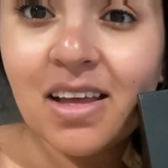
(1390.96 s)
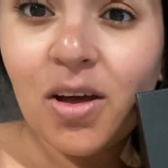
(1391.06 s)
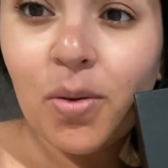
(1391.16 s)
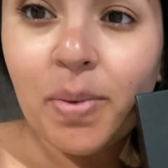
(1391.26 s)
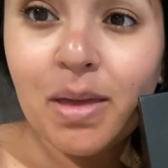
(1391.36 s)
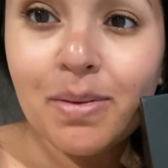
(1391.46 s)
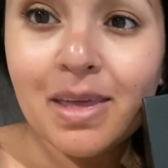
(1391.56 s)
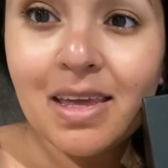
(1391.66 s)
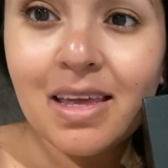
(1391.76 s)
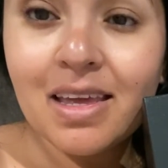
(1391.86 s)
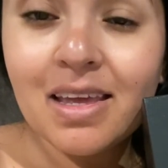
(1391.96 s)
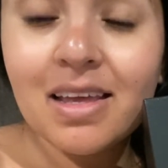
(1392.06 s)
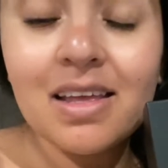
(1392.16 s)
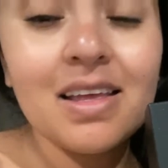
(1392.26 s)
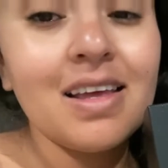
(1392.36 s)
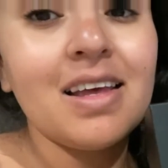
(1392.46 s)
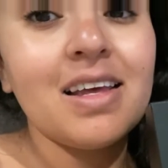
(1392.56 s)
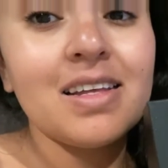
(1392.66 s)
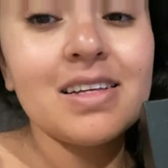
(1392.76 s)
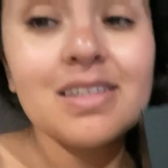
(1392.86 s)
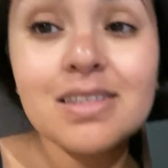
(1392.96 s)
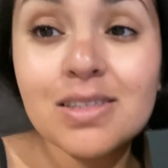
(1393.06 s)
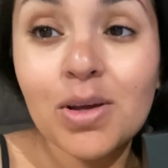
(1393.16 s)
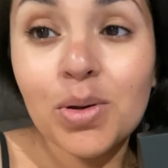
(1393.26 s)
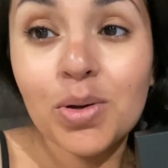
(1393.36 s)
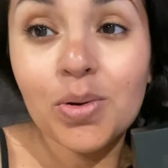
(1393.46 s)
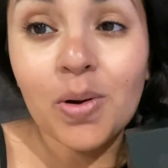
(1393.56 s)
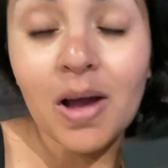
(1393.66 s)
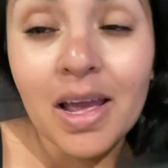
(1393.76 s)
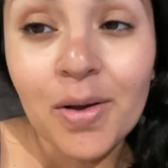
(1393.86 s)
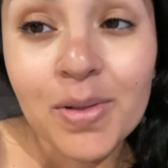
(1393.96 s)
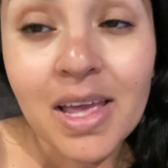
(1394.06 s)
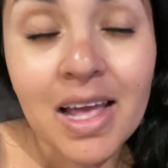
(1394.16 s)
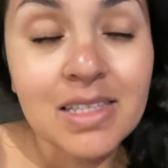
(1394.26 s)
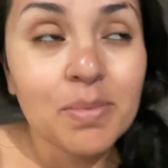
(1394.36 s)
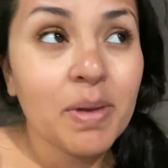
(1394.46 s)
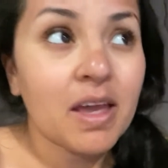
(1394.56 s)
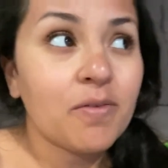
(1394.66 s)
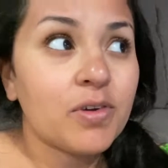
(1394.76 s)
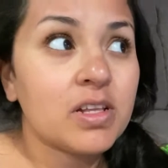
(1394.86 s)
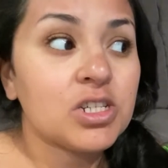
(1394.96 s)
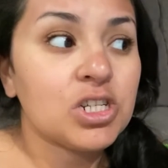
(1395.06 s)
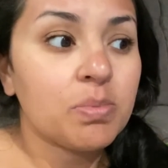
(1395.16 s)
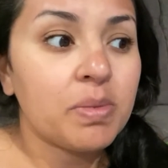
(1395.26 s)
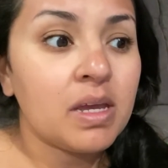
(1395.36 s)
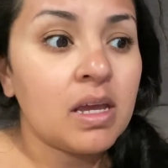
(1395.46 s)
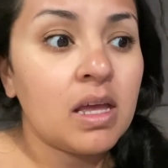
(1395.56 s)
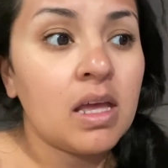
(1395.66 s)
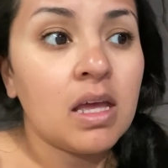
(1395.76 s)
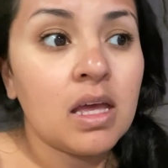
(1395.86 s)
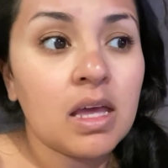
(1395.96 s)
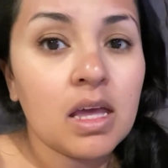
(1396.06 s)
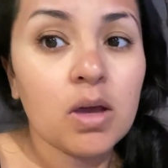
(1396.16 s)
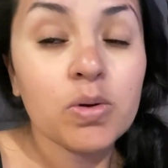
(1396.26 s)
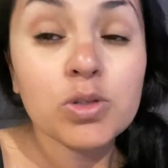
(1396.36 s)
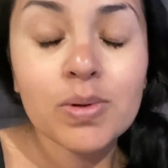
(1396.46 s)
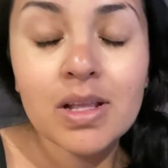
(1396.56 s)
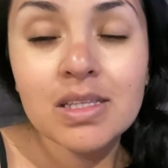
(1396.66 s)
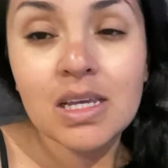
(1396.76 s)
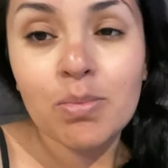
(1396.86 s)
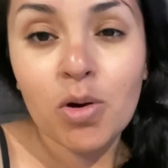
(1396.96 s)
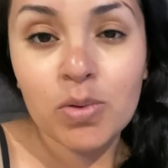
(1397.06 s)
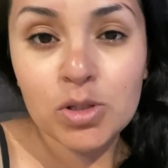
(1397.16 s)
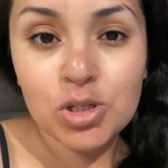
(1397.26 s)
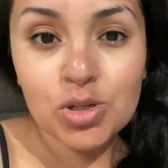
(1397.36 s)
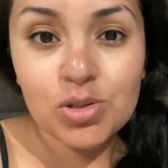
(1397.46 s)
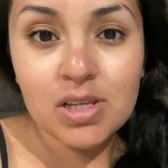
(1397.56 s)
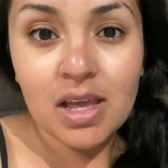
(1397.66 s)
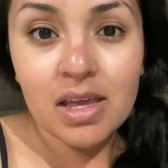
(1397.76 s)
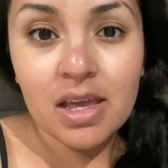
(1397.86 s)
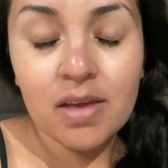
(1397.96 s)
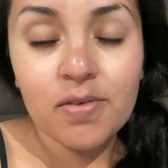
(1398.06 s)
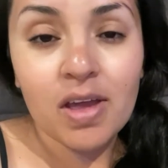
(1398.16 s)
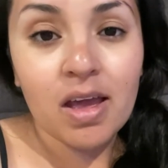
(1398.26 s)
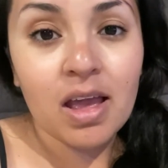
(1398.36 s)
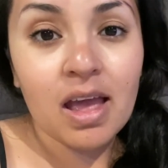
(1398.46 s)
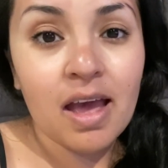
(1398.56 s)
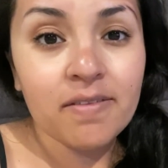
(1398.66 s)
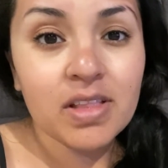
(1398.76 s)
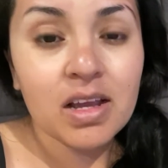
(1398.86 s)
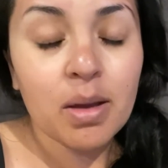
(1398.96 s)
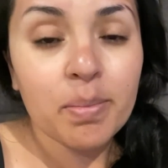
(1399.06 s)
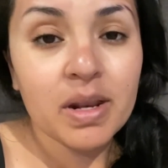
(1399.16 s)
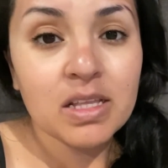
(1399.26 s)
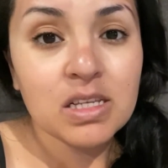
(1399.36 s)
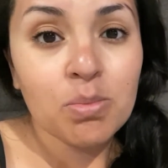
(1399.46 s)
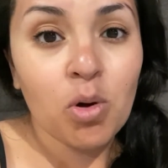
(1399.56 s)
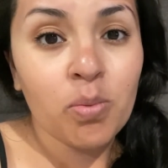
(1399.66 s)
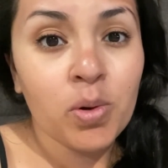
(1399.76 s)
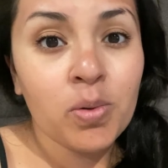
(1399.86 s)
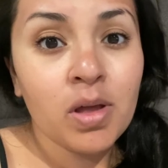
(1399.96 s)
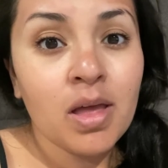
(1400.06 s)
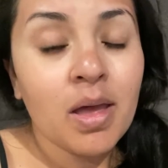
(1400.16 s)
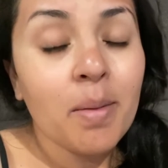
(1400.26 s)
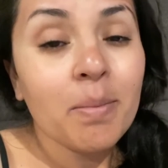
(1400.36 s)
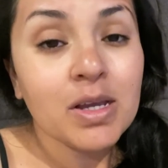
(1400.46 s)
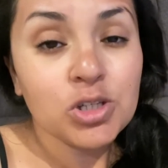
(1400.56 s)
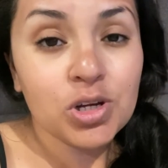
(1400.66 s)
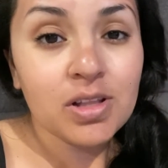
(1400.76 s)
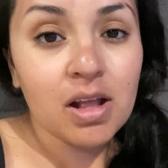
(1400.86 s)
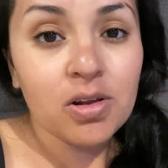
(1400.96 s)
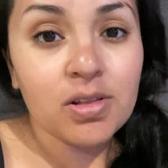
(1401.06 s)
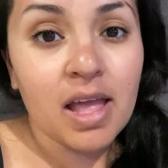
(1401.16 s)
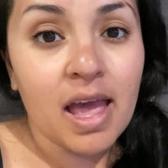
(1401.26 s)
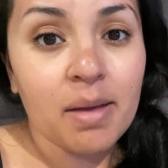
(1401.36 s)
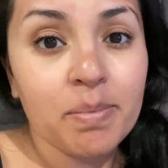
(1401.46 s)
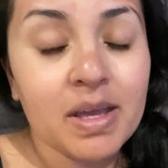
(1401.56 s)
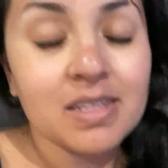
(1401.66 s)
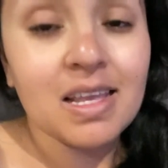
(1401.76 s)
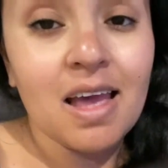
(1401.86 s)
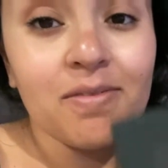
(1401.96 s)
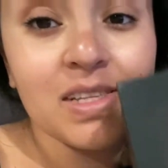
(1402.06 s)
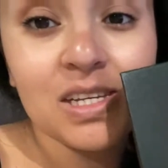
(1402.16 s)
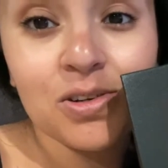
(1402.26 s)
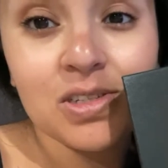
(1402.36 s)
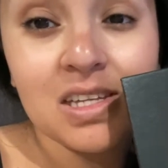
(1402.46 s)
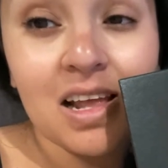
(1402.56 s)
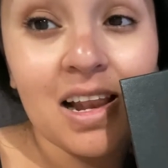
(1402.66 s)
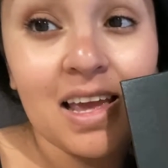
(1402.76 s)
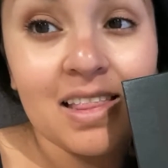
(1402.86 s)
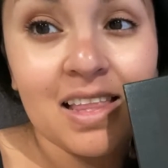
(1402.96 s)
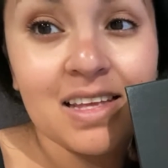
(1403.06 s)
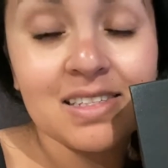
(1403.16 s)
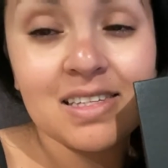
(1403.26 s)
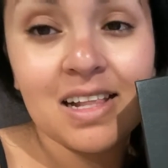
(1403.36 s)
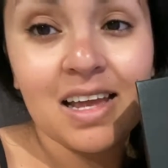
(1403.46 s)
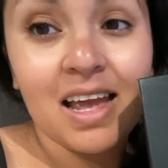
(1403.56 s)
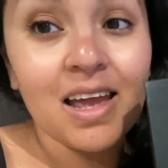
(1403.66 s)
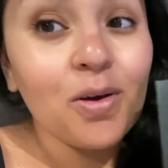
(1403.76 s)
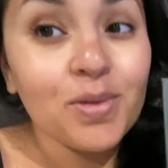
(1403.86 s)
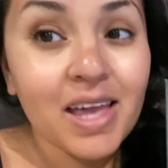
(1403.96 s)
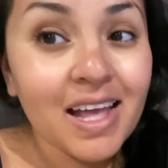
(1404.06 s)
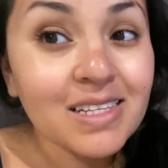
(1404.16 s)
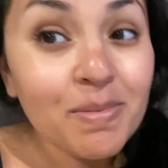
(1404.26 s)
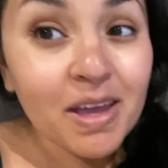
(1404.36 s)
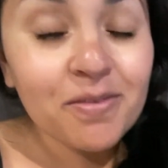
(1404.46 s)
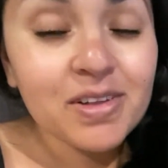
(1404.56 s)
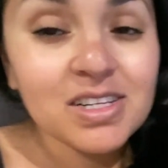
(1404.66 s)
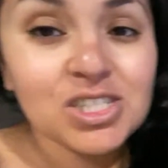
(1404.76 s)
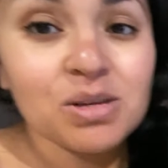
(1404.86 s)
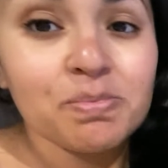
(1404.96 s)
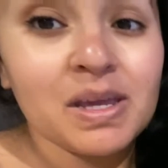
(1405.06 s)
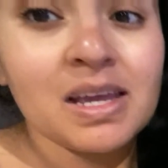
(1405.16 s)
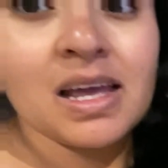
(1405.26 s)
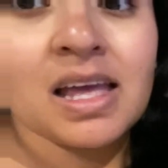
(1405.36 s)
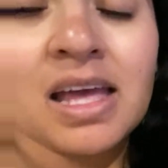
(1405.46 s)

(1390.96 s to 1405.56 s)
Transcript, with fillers: Oh, baby. This is so cool. I only had to pay for the shipping. It was with the T-Mobile Tuesday. If you have the company T-Mobile, make sure you download the app because they have deals like this like i only had to pay for the shipping